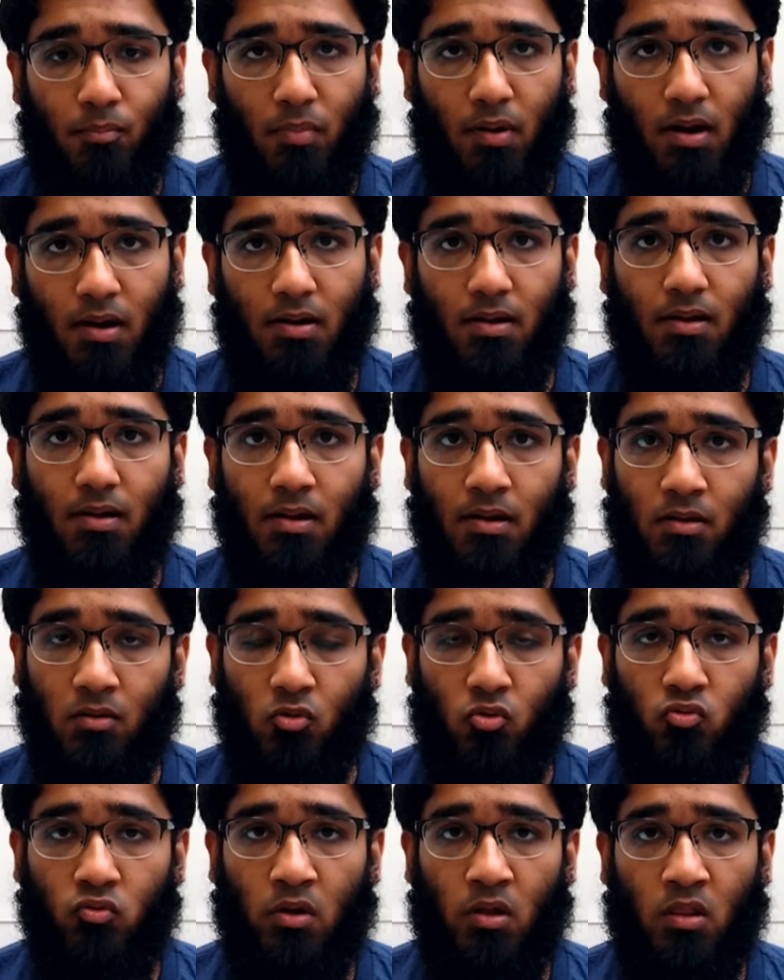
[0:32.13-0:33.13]
but in
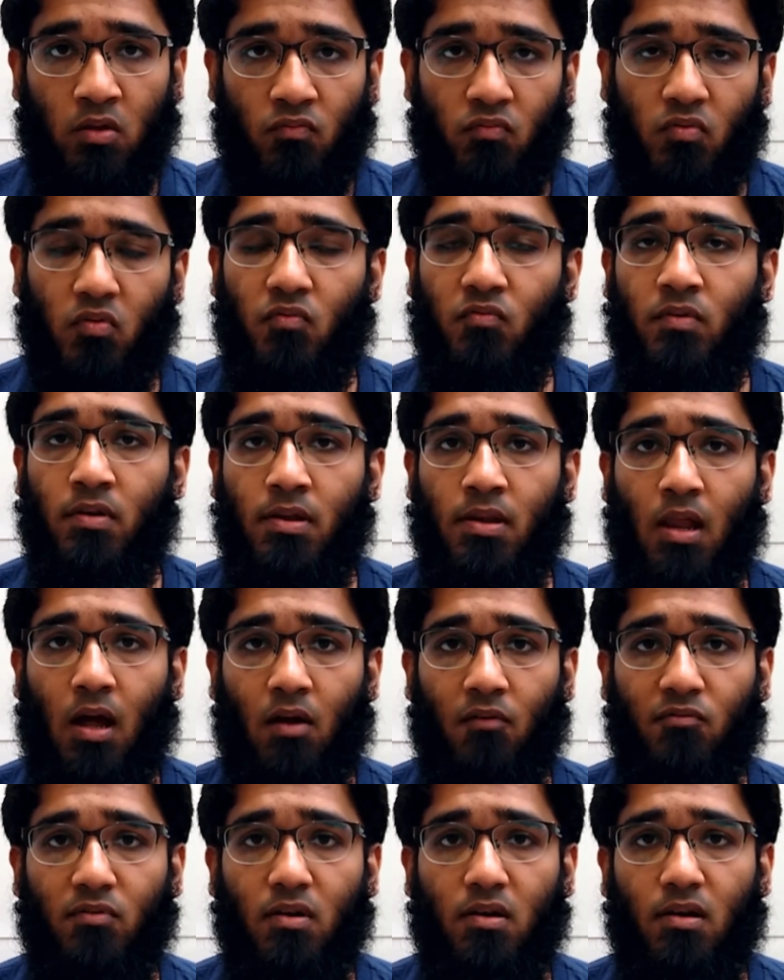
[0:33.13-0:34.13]
2015,
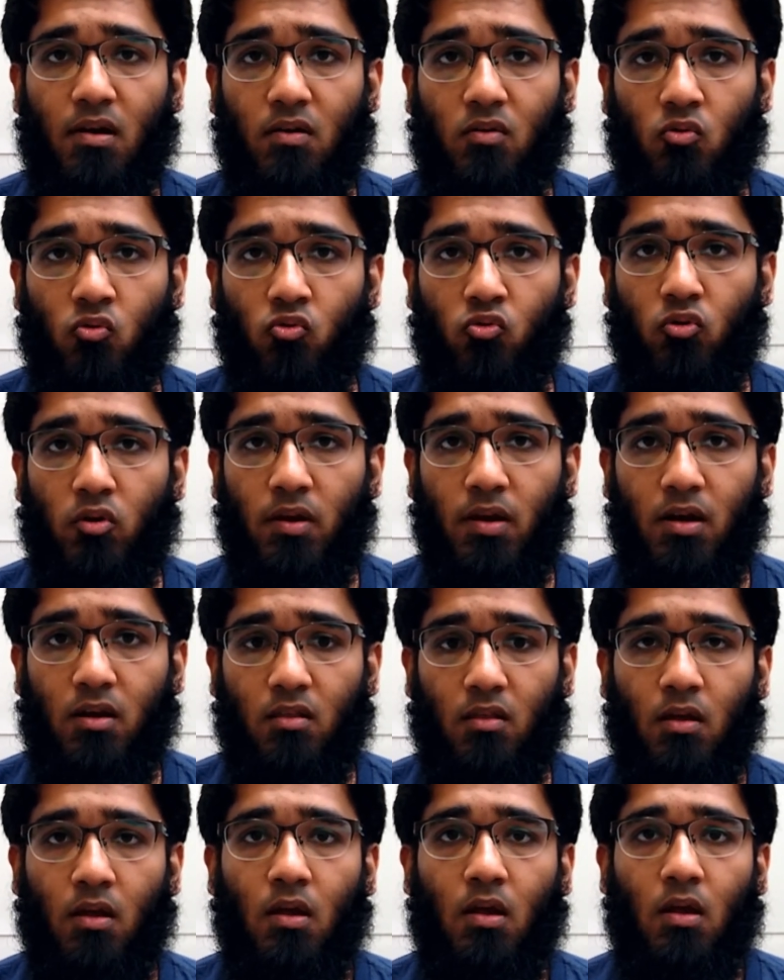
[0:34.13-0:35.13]
after the 2 years